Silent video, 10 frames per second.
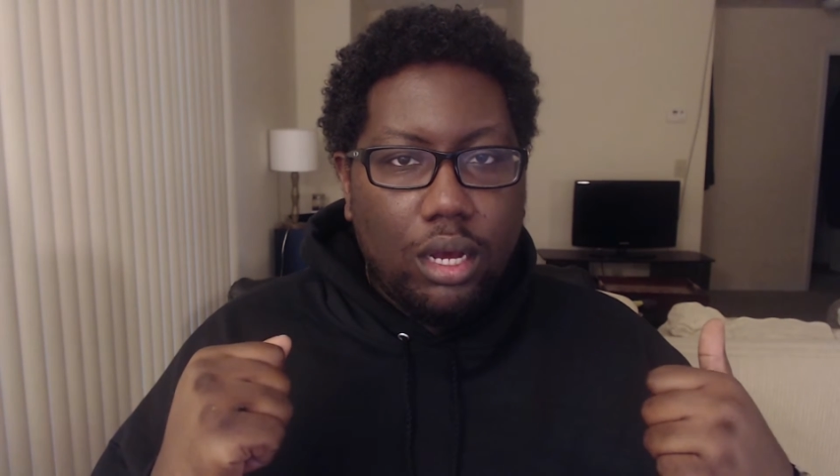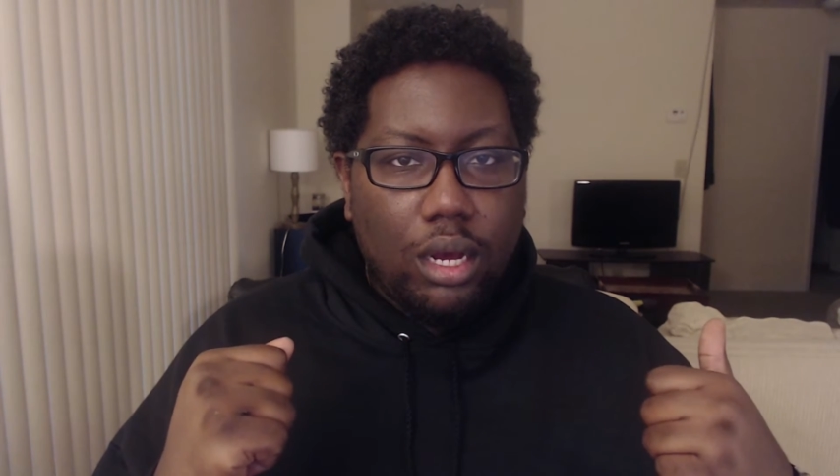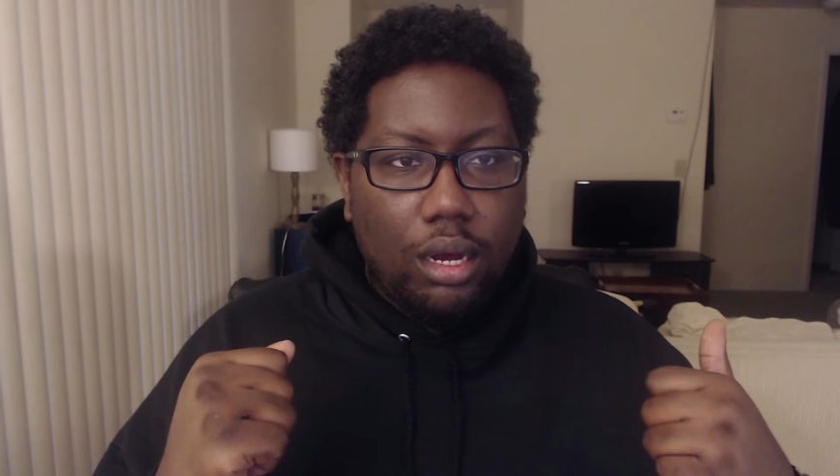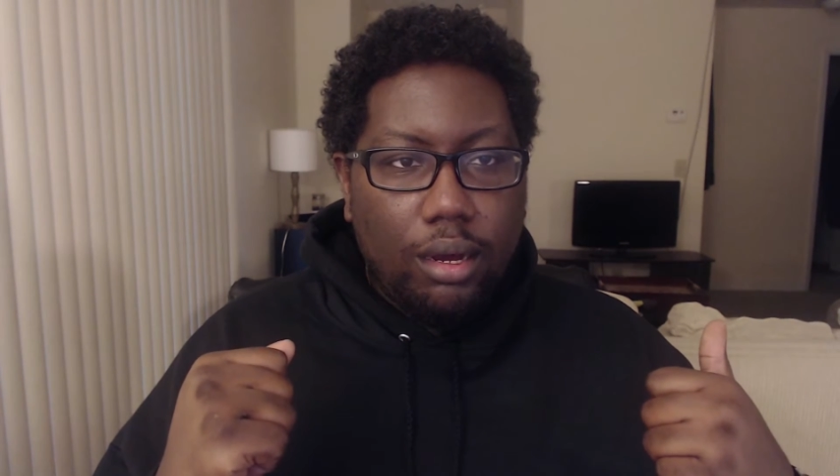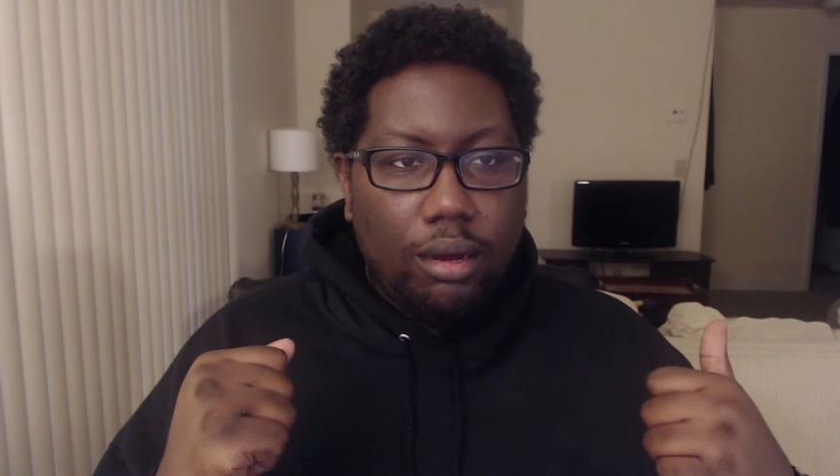
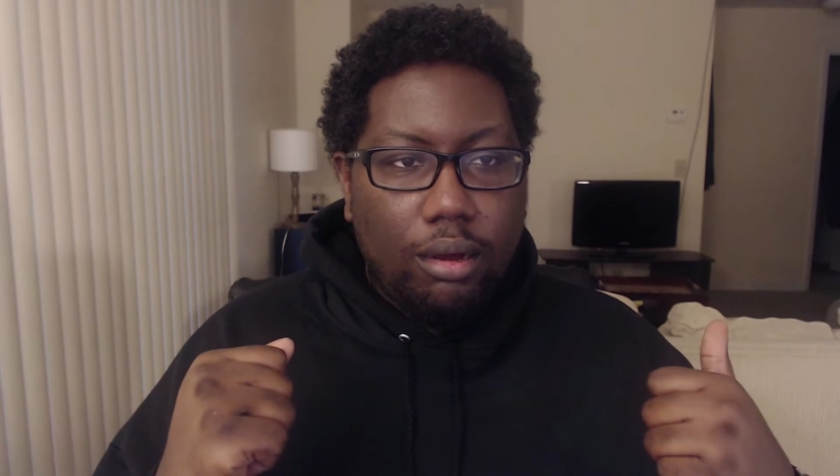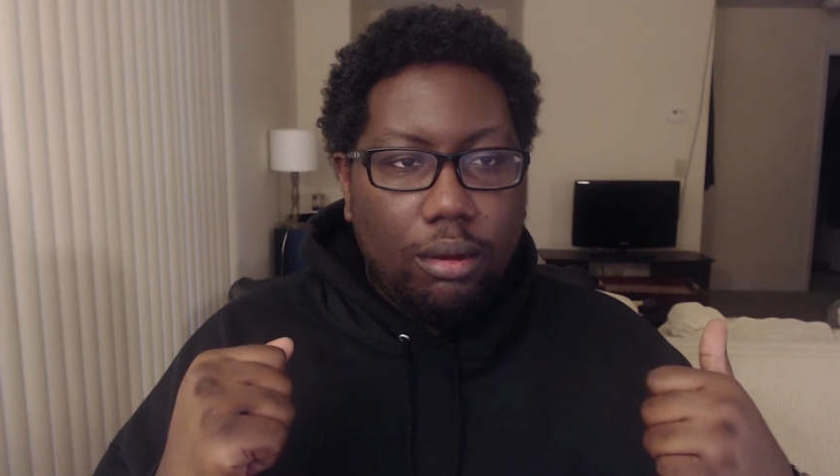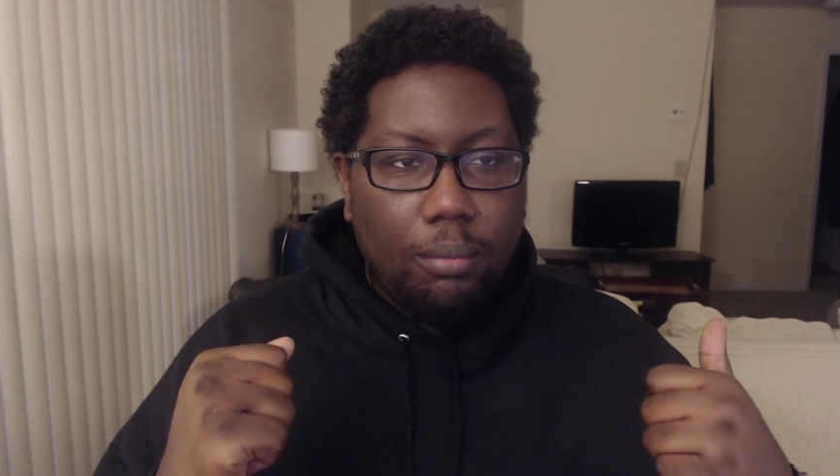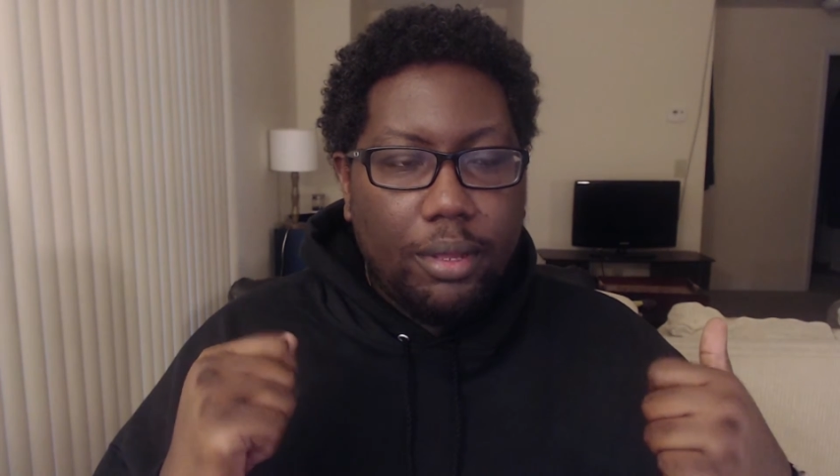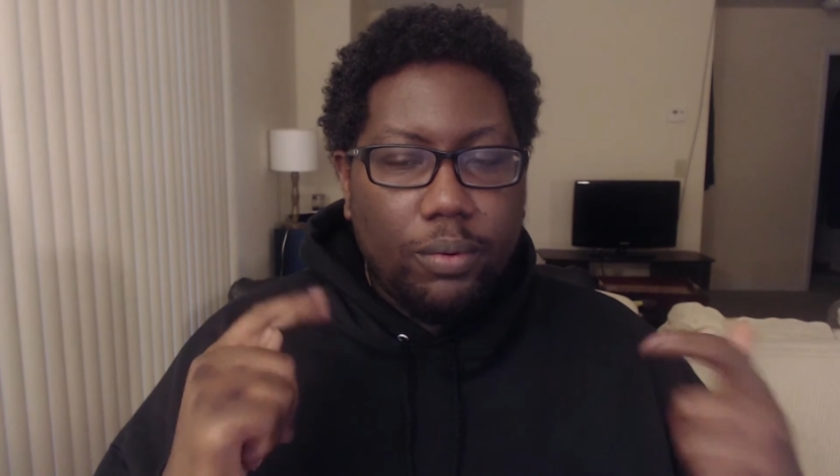
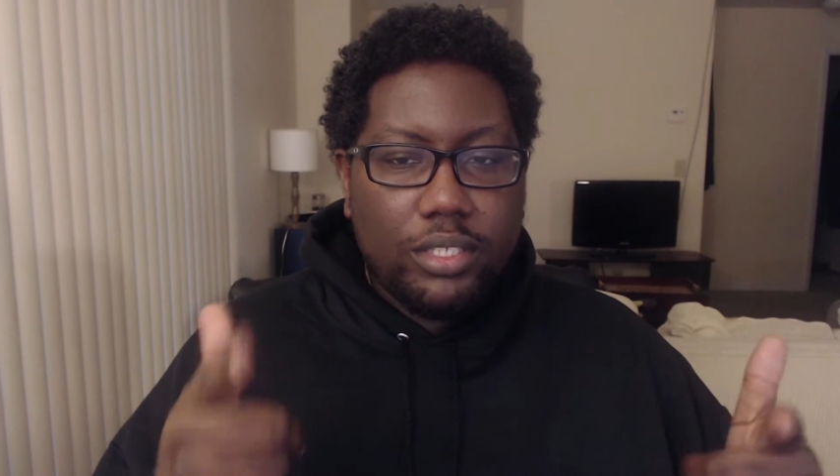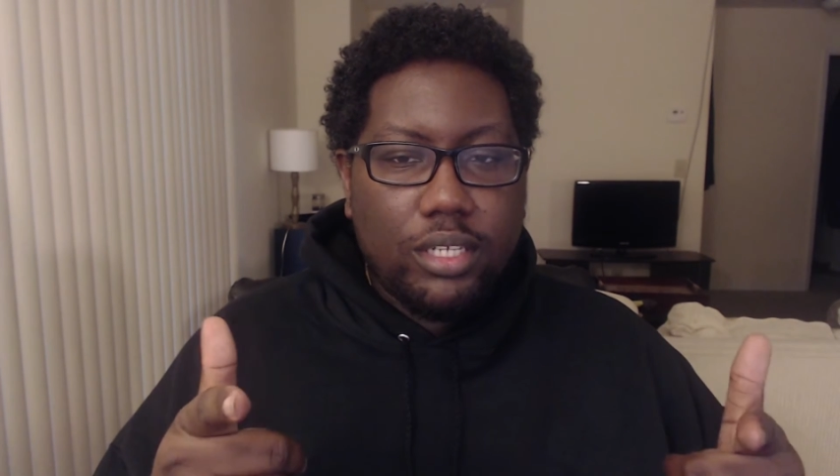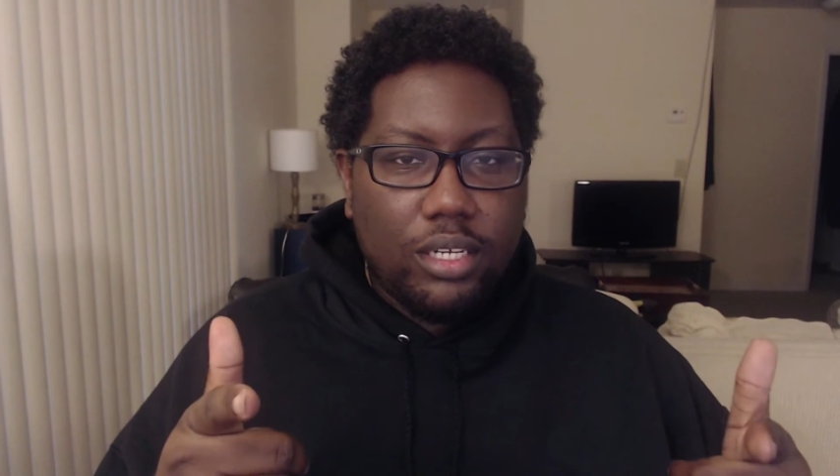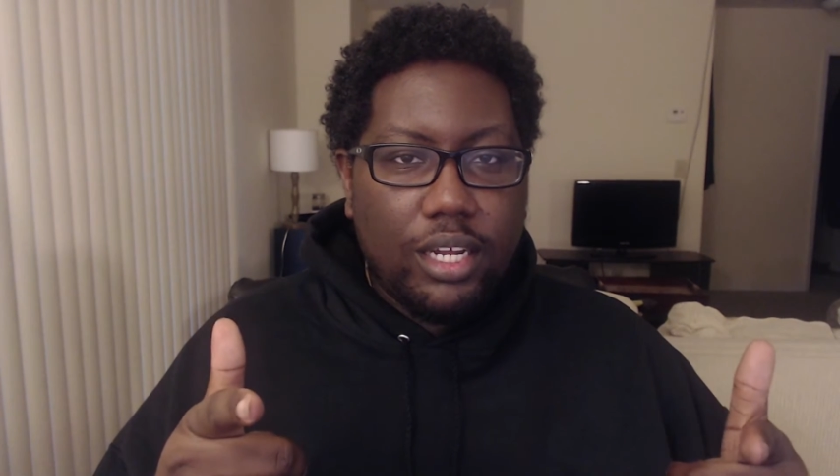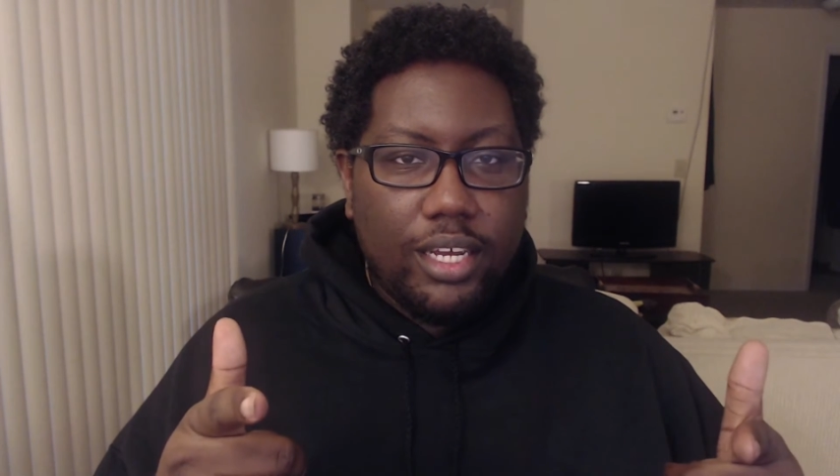Anyway, I'll
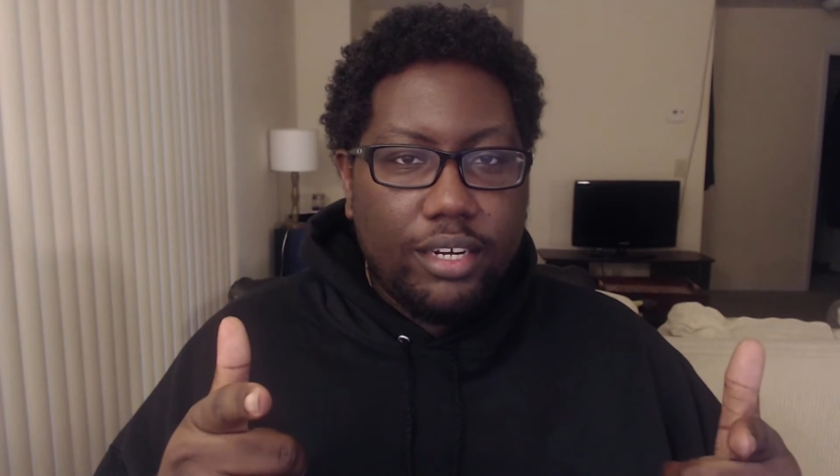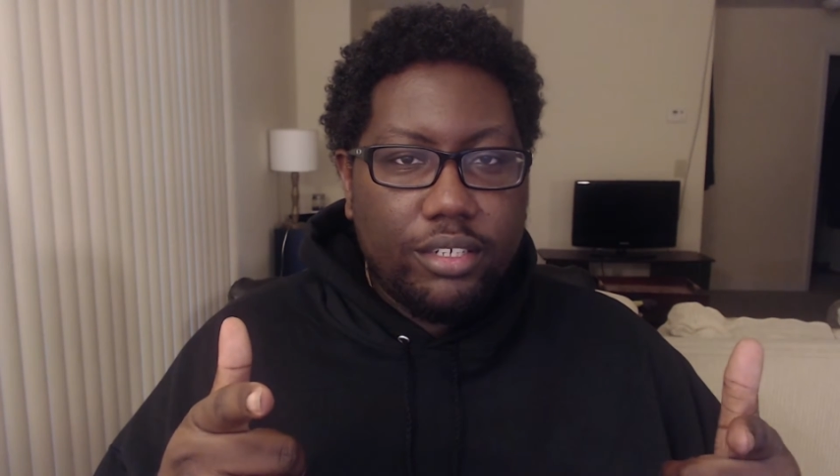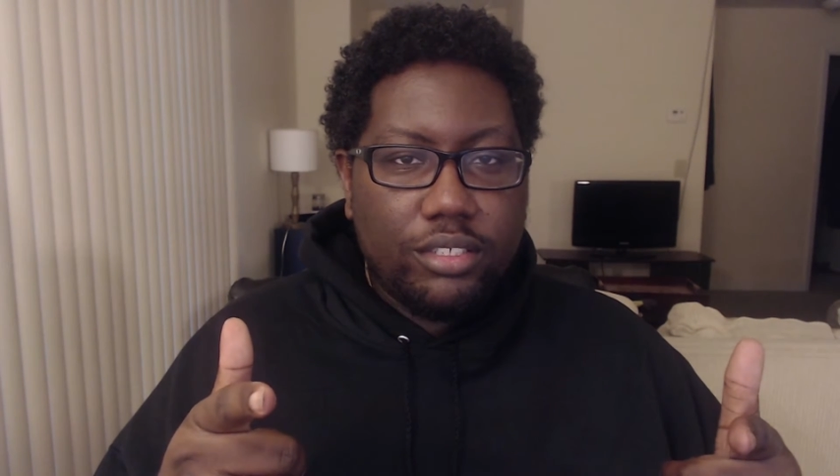talk to y'all later.